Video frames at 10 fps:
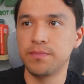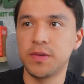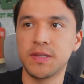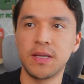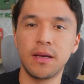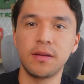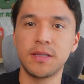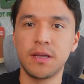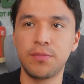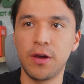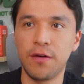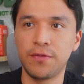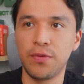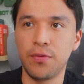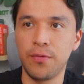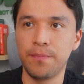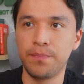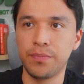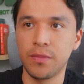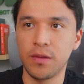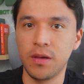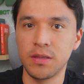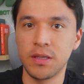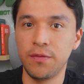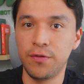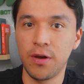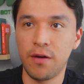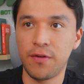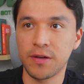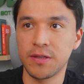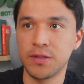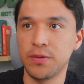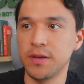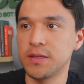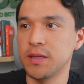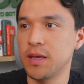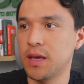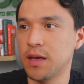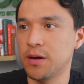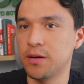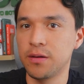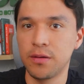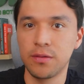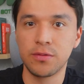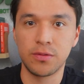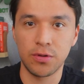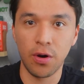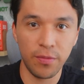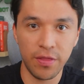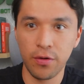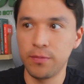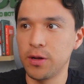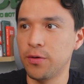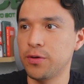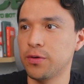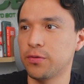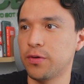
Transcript: The second step you have to do is, if you have access to this indicator, comment down below your